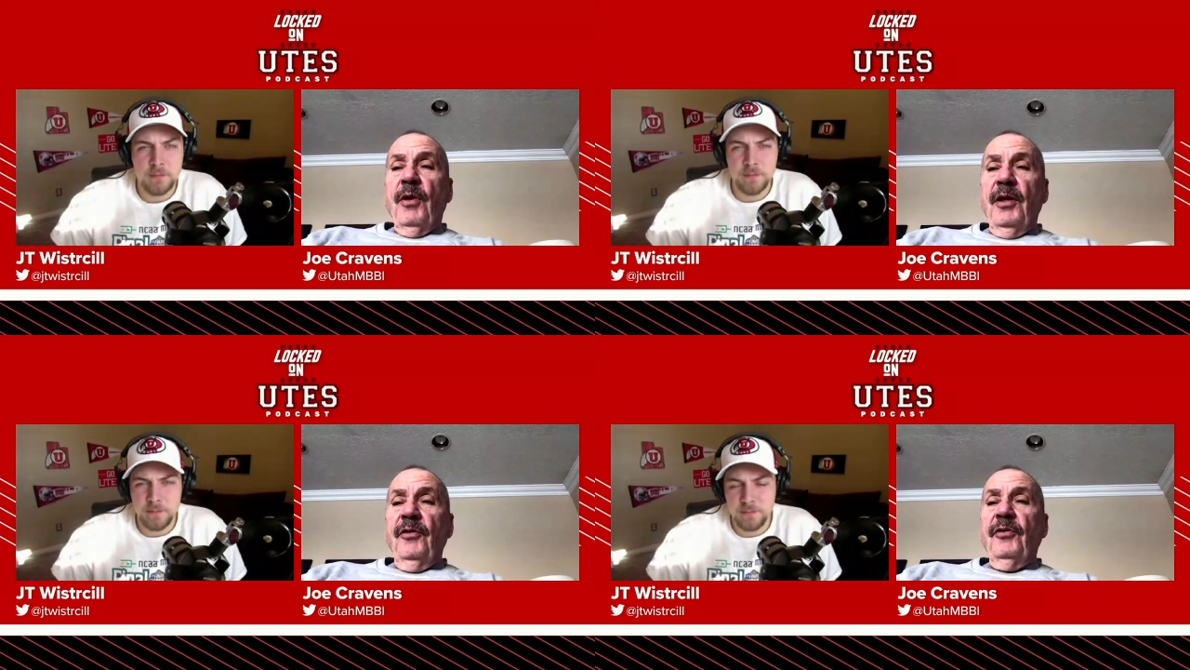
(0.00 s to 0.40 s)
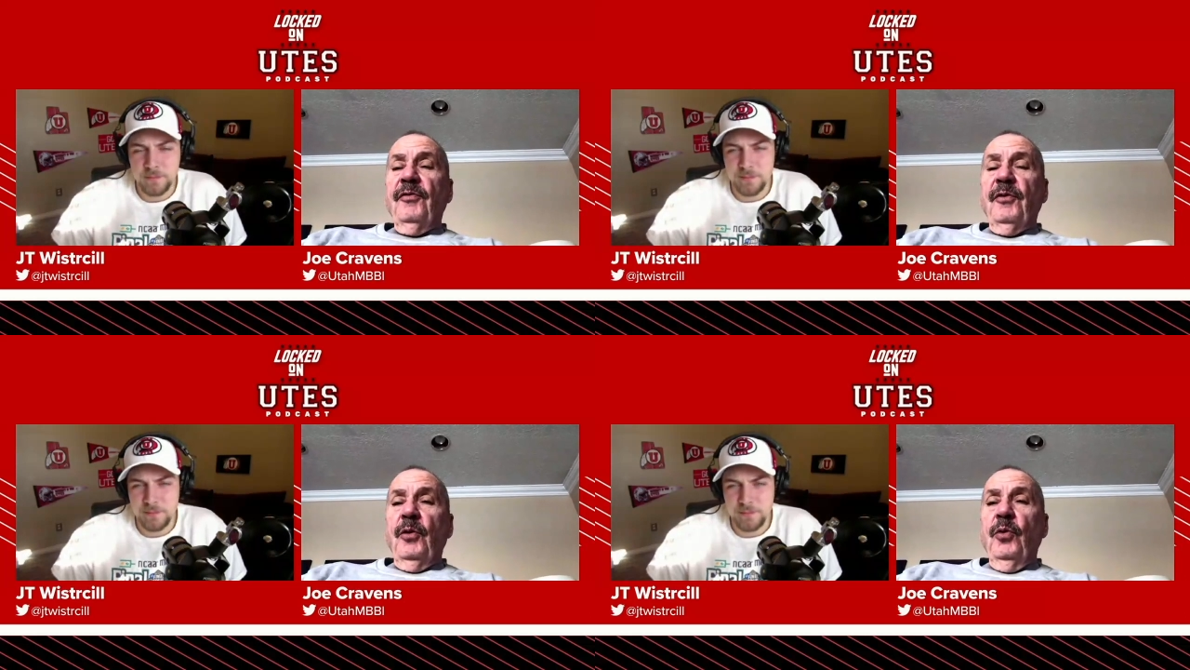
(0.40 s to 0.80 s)
Speaker 1: He
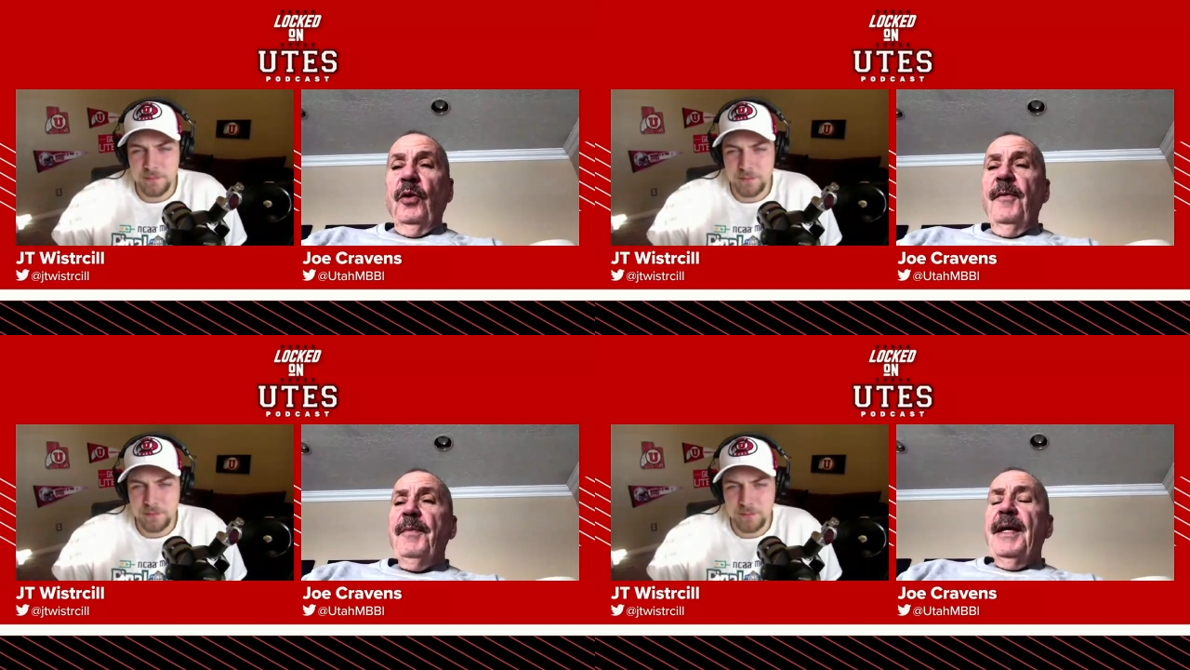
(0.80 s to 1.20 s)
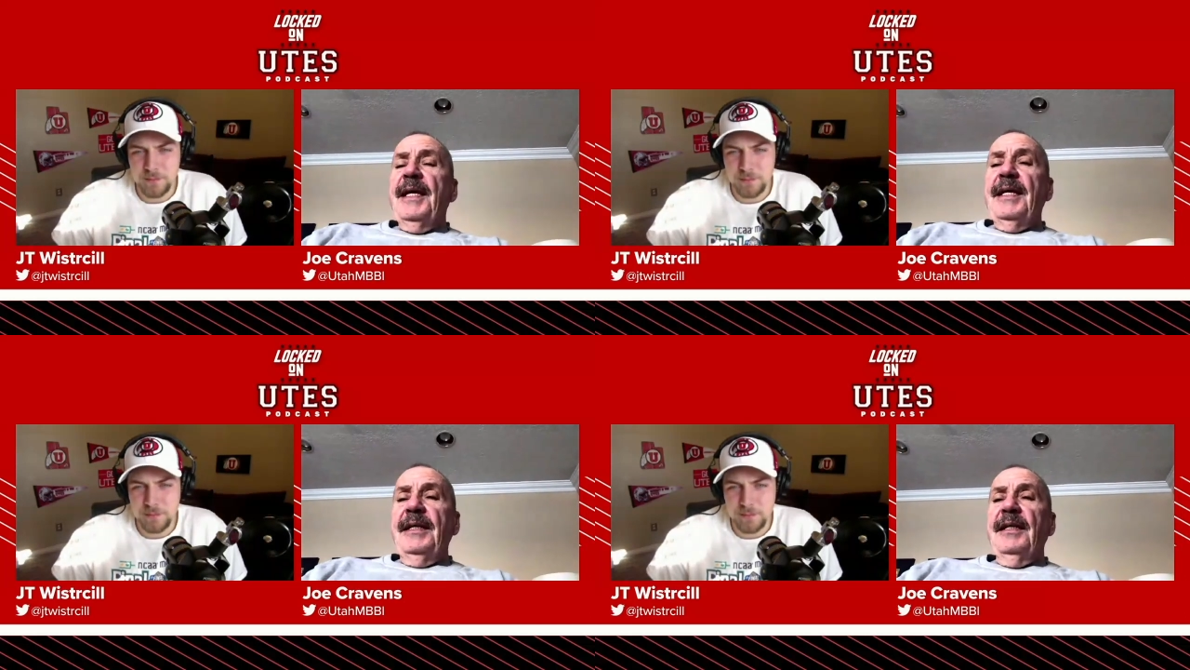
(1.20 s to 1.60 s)
runs the floor.
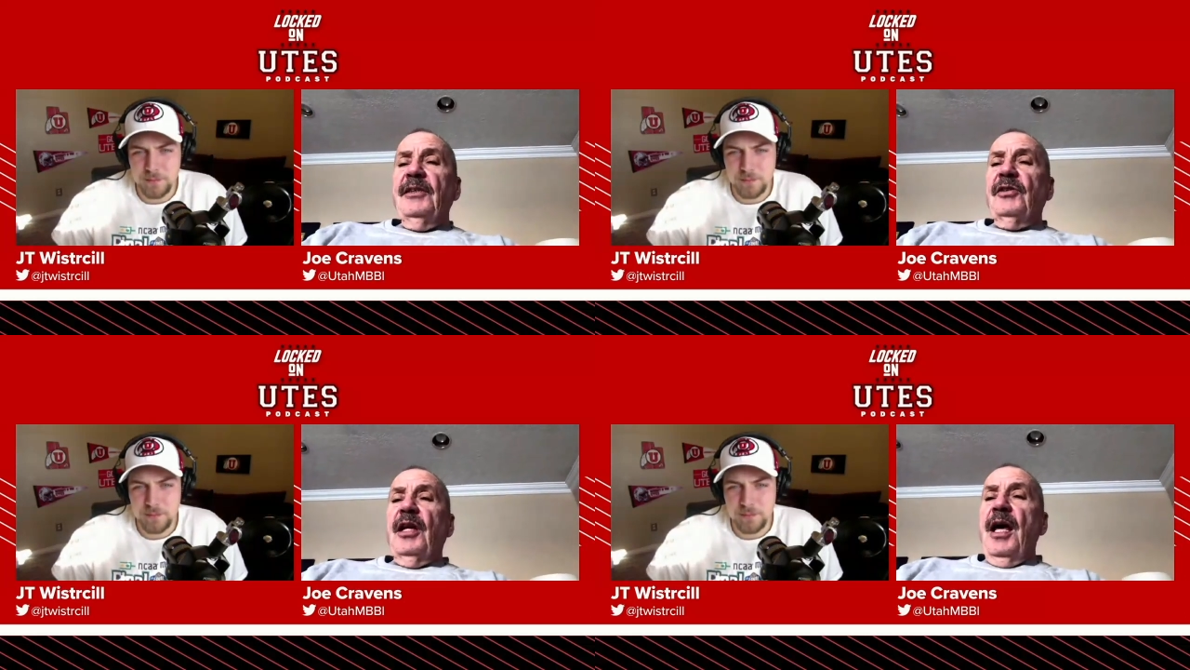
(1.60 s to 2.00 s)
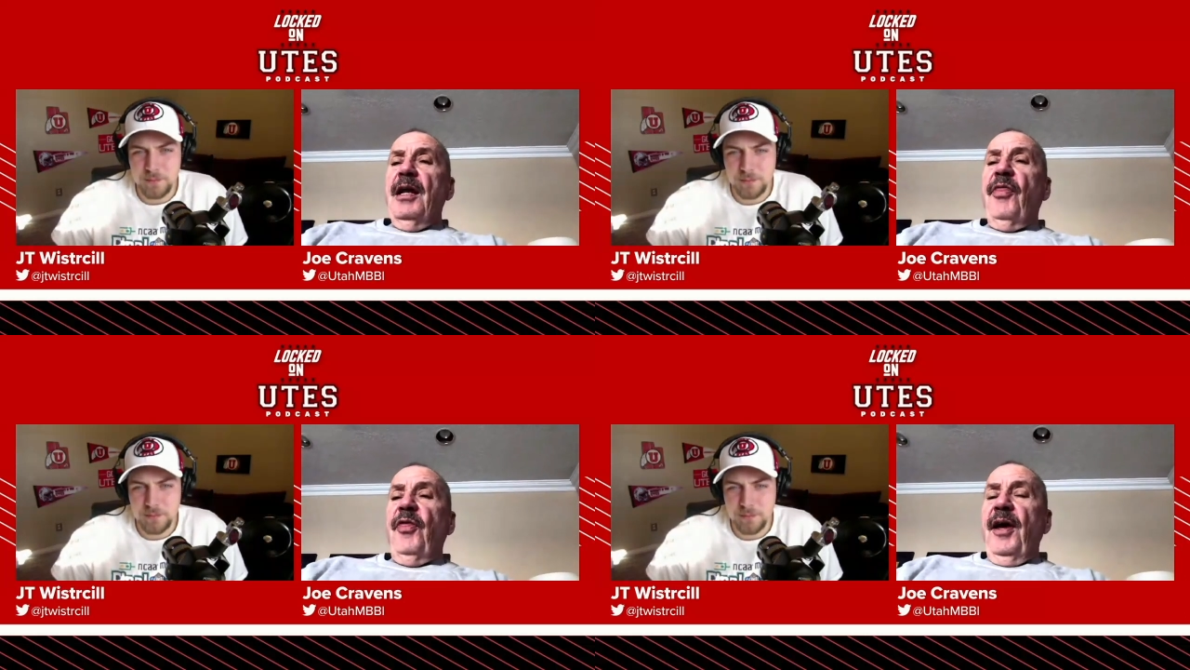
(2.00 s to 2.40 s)
He does a
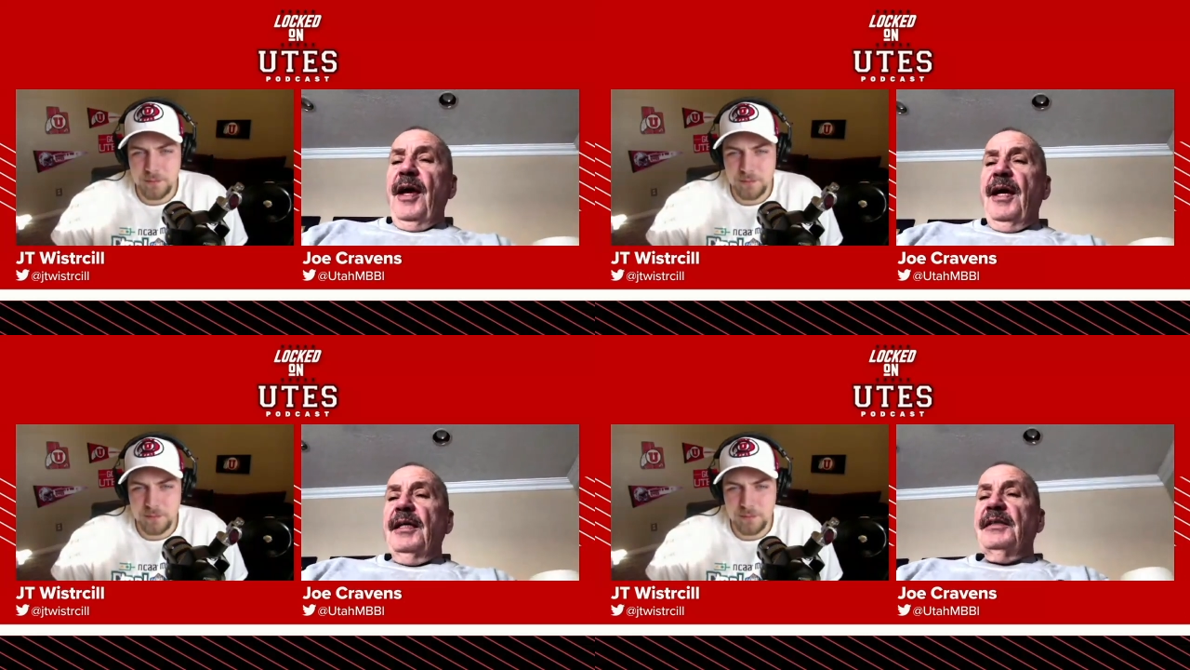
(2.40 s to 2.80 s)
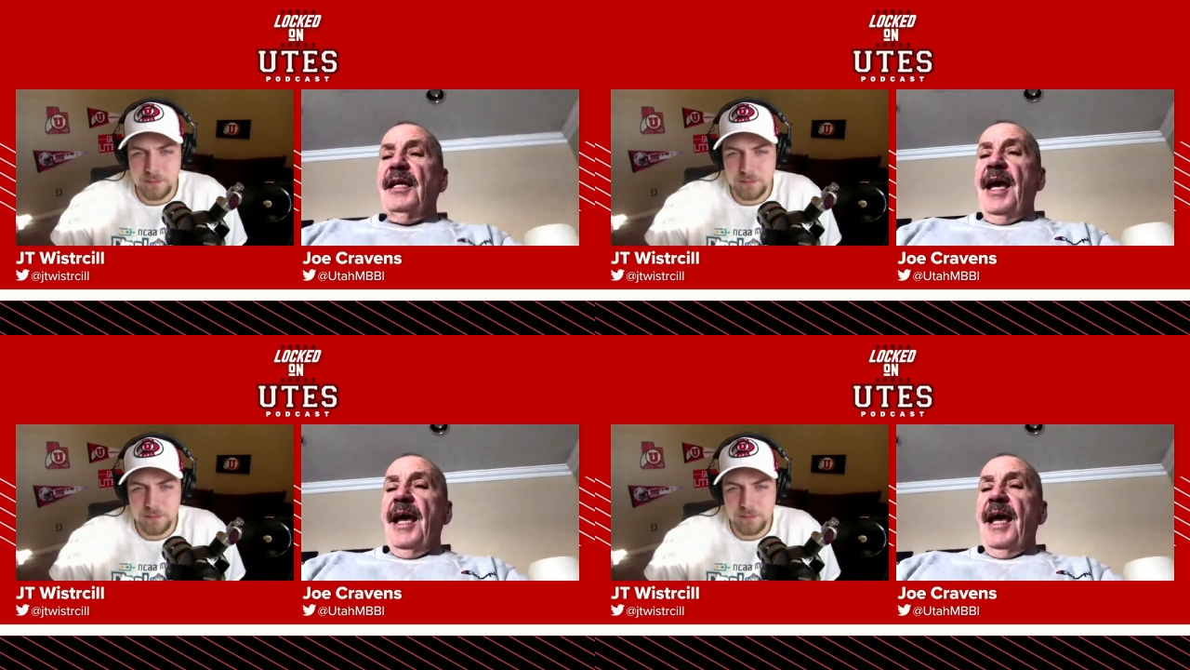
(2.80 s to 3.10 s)
lot of things,